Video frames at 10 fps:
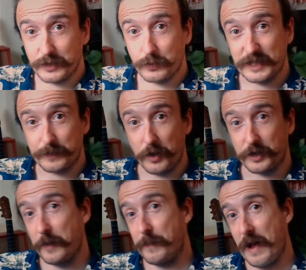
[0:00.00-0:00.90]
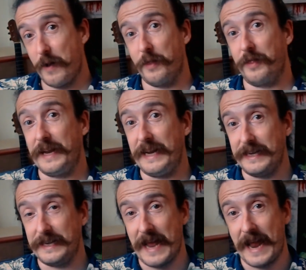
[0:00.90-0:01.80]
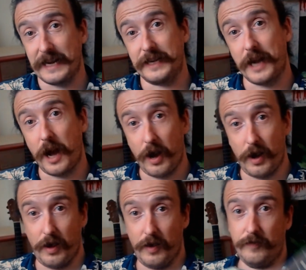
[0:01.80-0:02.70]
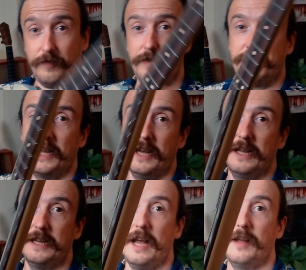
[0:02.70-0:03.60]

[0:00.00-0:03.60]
we spoke about the neck carve, okay? And